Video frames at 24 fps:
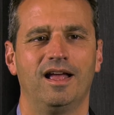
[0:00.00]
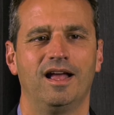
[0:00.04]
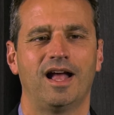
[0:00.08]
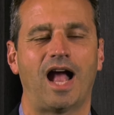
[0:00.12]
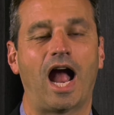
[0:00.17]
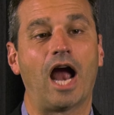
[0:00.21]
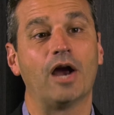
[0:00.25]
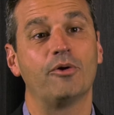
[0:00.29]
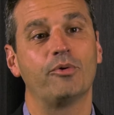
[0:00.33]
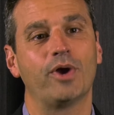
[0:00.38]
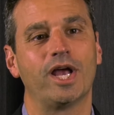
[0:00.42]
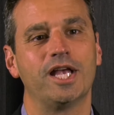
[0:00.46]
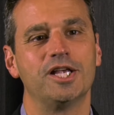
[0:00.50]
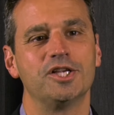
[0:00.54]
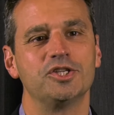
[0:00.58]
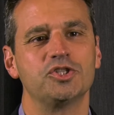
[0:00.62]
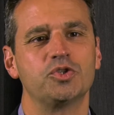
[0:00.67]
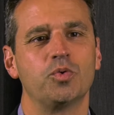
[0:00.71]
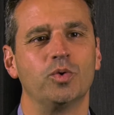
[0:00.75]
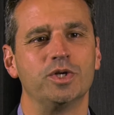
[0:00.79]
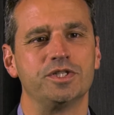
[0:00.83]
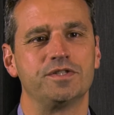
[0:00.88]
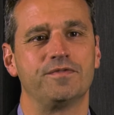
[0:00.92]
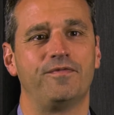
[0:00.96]

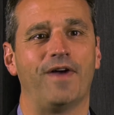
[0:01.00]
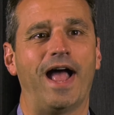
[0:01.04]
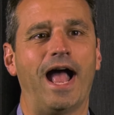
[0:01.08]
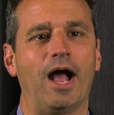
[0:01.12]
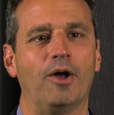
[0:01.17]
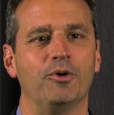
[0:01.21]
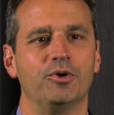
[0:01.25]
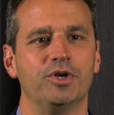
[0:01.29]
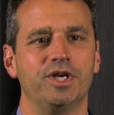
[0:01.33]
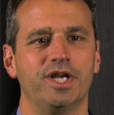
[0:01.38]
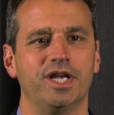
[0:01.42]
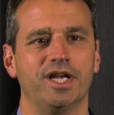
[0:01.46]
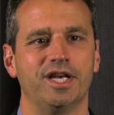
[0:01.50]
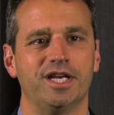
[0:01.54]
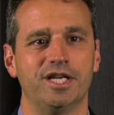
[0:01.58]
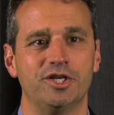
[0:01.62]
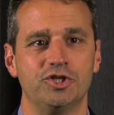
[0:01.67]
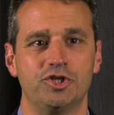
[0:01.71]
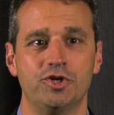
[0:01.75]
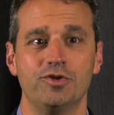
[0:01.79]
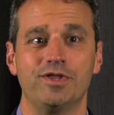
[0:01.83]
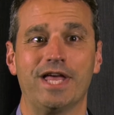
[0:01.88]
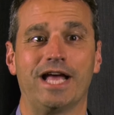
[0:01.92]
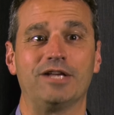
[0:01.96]
HiRez was founded in
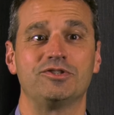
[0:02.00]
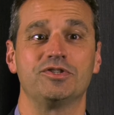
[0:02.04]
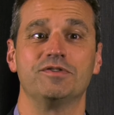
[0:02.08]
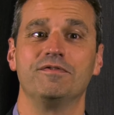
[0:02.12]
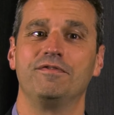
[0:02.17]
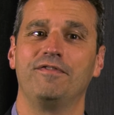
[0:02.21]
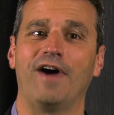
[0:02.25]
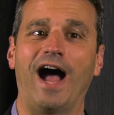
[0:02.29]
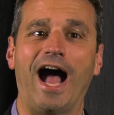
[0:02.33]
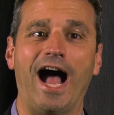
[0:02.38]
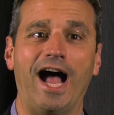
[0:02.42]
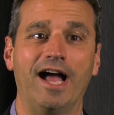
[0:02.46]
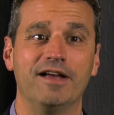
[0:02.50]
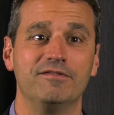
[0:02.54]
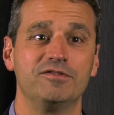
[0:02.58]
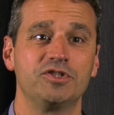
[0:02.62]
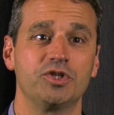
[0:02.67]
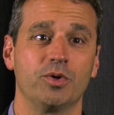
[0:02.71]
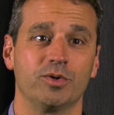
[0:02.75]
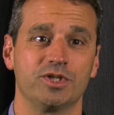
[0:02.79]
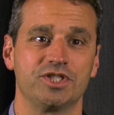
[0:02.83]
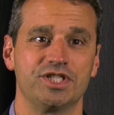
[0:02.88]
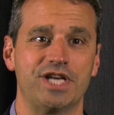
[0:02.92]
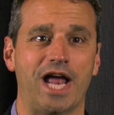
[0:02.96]
2005,
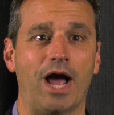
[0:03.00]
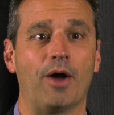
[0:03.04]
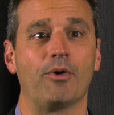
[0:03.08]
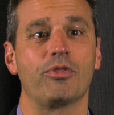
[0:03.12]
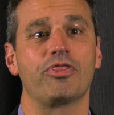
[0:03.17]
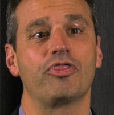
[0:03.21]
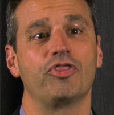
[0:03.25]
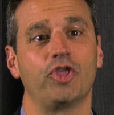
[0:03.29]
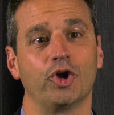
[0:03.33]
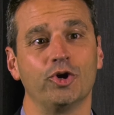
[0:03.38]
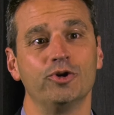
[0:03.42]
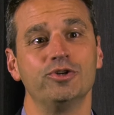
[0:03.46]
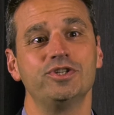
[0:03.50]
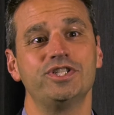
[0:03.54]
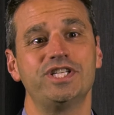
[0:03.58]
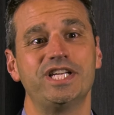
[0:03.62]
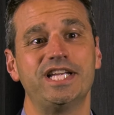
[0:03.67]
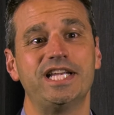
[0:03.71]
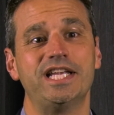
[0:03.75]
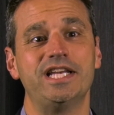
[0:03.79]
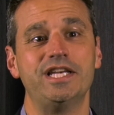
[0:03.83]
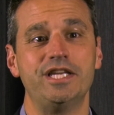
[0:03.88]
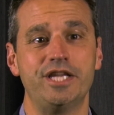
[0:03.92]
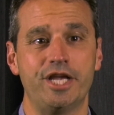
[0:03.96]
so it's now
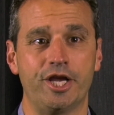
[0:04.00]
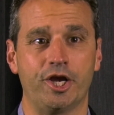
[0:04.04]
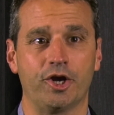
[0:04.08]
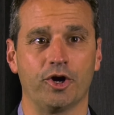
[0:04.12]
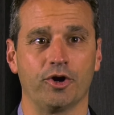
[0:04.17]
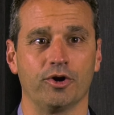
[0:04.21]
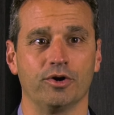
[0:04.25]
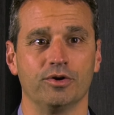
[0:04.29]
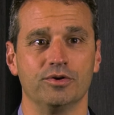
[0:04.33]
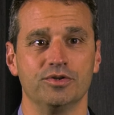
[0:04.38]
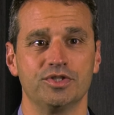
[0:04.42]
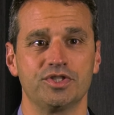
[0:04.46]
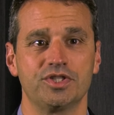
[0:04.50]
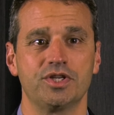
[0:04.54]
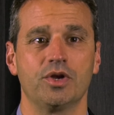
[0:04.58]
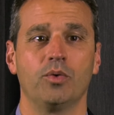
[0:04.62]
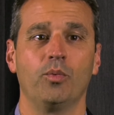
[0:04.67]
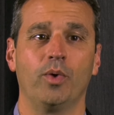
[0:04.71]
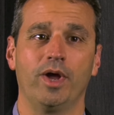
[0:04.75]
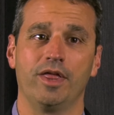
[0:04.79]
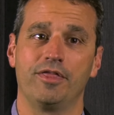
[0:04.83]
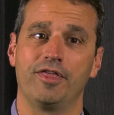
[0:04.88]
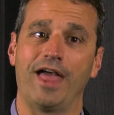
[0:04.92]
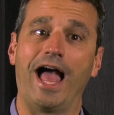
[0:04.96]
13 years
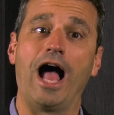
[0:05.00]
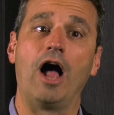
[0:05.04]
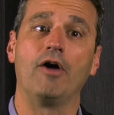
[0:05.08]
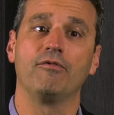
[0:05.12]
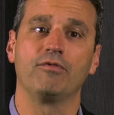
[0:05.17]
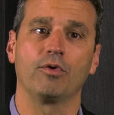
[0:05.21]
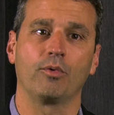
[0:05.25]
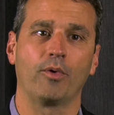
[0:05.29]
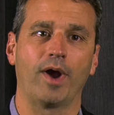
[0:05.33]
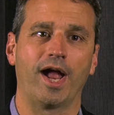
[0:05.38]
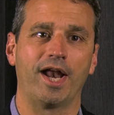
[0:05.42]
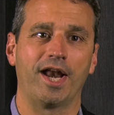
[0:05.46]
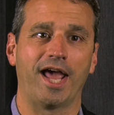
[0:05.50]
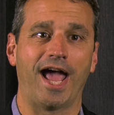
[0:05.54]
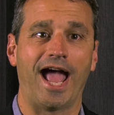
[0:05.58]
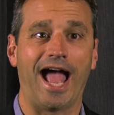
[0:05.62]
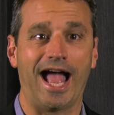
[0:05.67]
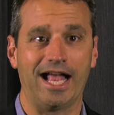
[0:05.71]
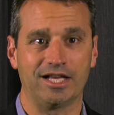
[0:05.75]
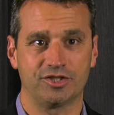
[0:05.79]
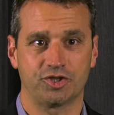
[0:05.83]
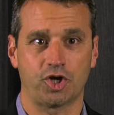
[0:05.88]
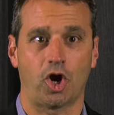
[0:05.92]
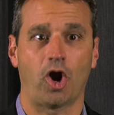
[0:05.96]
with Alpharetta
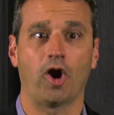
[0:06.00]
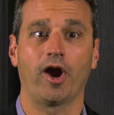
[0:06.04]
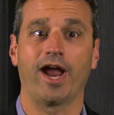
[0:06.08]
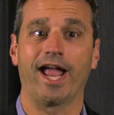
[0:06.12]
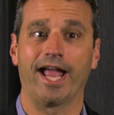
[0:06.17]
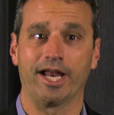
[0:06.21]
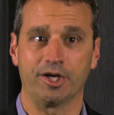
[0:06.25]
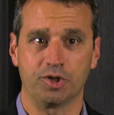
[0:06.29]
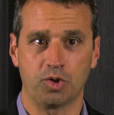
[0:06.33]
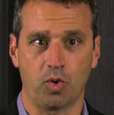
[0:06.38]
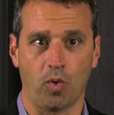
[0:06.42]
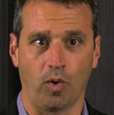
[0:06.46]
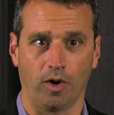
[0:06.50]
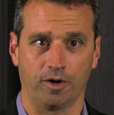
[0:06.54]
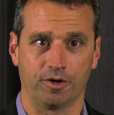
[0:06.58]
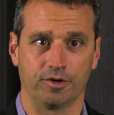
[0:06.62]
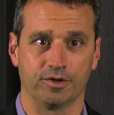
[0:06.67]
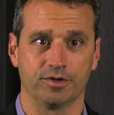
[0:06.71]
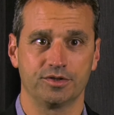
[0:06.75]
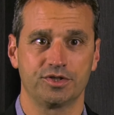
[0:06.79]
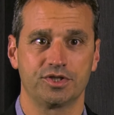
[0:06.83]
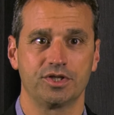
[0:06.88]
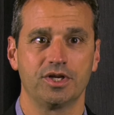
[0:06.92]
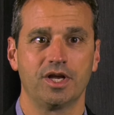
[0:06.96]
as our
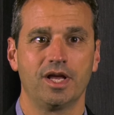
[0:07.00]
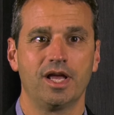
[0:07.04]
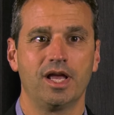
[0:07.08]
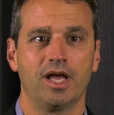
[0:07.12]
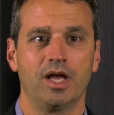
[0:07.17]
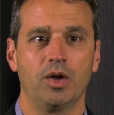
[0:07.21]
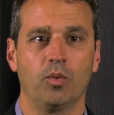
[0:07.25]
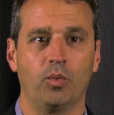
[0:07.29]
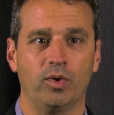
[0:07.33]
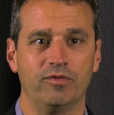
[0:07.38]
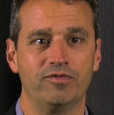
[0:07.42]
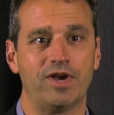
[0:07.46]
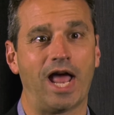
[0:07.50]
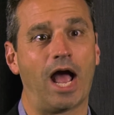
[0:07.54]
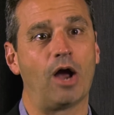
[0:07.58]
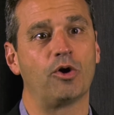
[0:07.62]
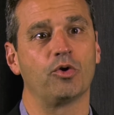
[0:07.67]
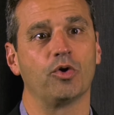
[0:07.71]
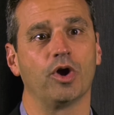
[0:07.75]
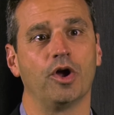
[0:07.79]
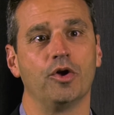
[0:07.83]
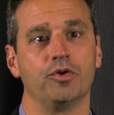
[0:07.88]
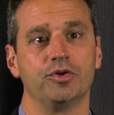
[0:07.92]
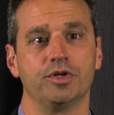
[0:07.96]
headquarters. We've now
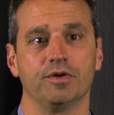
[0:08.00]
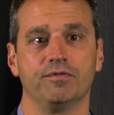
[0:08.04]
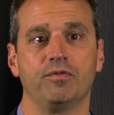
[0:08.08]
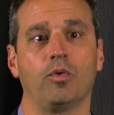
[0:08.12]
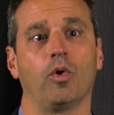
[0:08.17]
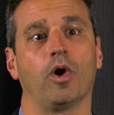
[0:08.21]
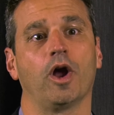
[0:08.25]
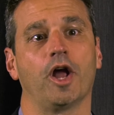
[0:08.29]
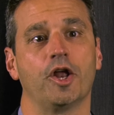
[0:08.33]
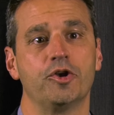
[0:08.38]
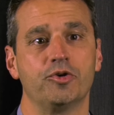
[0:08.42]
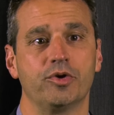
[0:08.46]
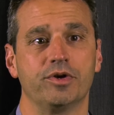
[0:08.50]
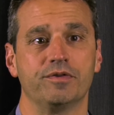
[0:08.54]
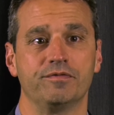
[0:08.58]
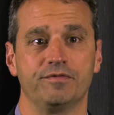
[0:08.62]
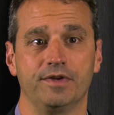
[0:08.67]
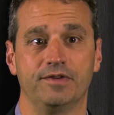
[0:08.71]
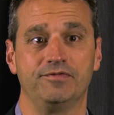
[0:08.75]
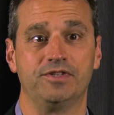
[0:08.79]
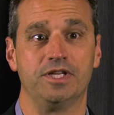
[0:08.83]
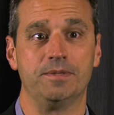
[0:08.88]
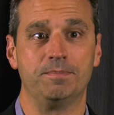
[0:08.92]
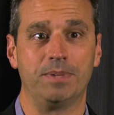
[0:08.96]
grown to
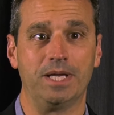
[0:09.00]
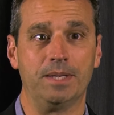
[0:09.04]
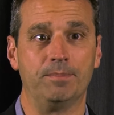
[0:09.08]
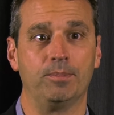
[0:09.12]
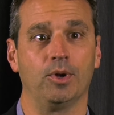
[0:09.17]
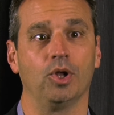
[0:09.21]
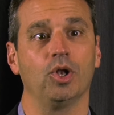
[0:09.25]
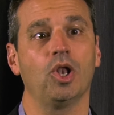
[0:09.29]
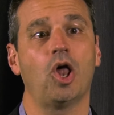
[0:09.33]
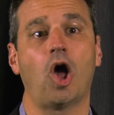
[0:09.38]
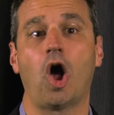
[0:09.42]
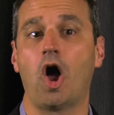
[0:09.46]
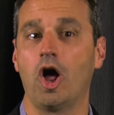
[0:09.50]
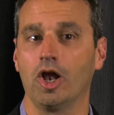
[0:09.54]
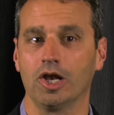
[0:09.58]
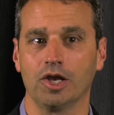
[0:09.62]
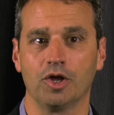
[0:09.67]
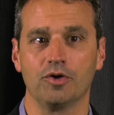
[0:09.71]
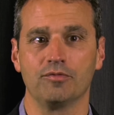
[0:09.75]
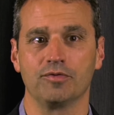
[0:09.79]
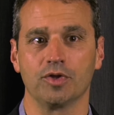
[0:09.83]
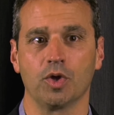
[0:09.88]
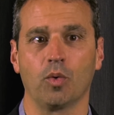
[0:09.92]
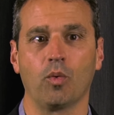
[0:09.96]
450 people all
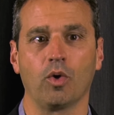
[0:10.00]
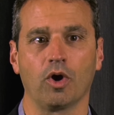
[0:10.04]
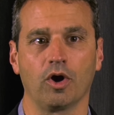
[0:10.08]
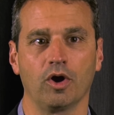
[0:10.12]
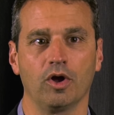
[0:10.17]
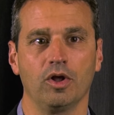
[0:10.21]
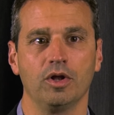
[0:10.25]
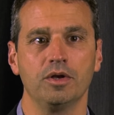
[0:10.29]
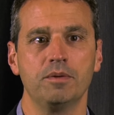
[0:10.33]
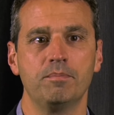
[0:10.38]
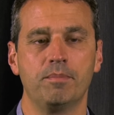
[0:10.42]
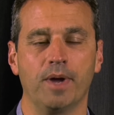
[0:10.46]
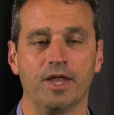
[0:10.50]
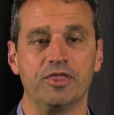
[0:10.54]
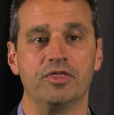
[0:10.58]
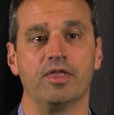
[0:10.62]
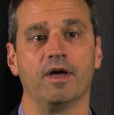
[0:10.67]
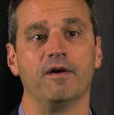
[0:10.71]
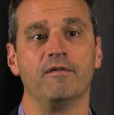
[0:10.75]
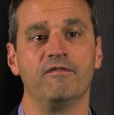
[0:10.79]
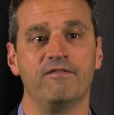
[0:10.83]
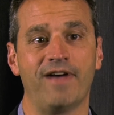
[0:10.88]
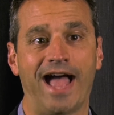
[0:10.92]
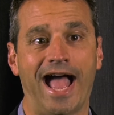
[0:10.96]
over the world, but
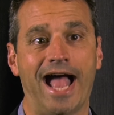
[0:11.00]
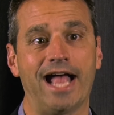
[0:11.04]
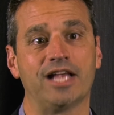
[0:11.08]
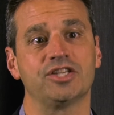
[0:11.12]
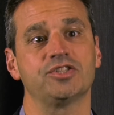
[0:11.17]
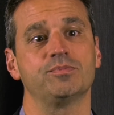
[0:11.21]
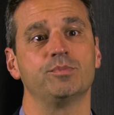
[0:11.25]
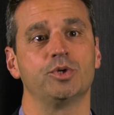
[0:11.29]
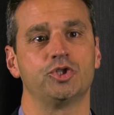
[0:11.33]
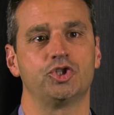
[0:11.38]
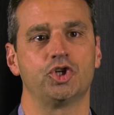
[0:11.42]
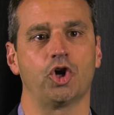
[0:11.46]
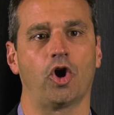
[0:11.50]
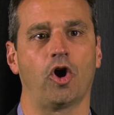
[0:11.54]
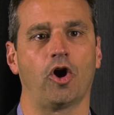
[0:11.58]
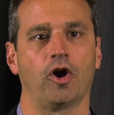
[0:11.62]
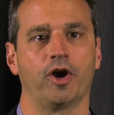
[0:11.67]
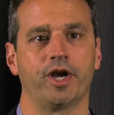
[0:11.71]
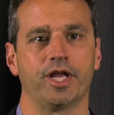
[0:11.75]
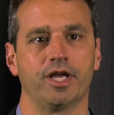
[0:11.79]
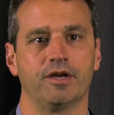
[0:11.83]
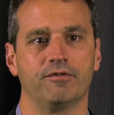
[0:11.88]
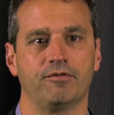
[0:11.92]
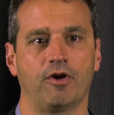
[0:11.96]
the vast
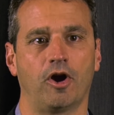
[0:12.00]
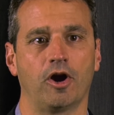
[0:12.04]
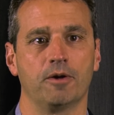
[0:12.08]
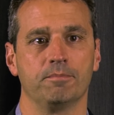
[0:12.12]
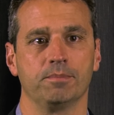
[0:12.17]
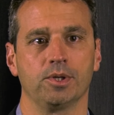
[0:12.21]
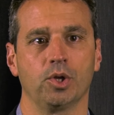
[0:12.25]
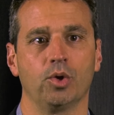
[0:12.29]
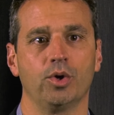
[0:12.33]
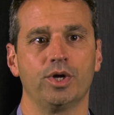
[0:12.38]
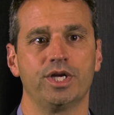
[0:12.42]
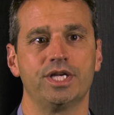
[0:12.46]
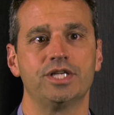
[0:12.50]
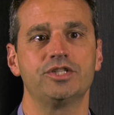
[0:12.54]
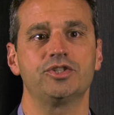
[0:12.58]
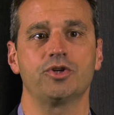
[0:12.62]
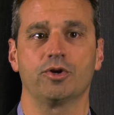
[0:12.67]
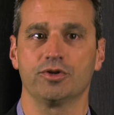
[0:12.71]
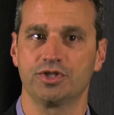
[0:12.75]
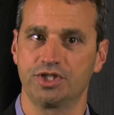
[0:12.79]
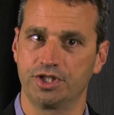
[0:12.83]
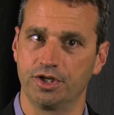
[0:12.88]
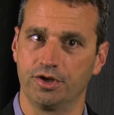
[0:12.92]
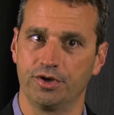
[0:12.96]
majority of our employees
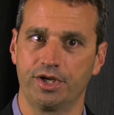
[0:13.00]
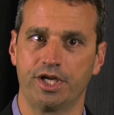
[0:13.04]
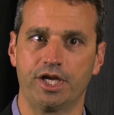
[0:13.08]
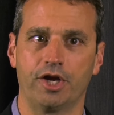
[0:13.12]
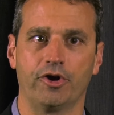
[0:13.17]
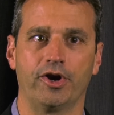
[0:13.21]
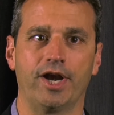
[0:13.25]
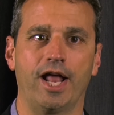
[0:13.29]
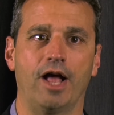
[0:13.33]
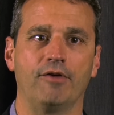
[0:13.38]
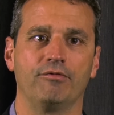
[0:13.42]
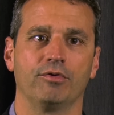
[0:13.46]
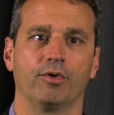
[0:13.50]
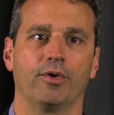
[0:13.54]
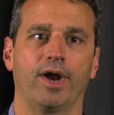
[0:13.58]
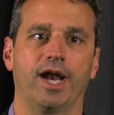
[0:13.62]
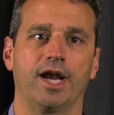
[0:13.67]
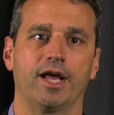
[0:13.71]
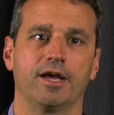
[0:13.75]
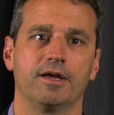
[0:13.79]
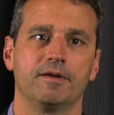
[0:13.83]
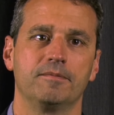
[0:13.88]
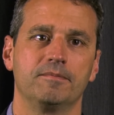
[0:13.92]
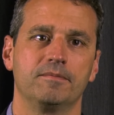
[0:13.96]
are still here in Alpharetta.